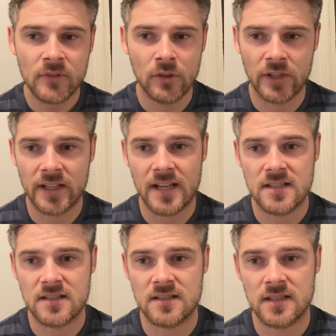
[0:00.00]
Other
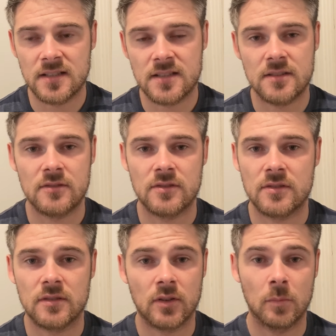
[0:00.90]
cases, it's
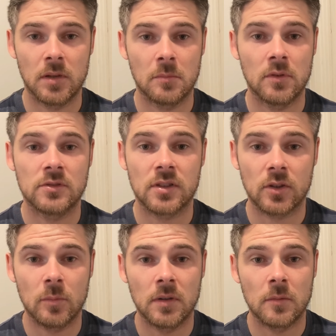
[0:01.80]
just a couple of months or a
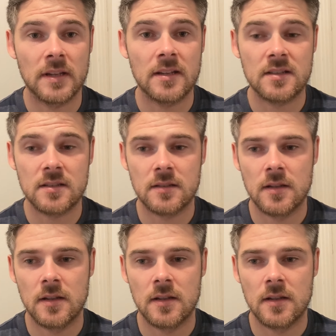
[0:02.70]
couple of weeks.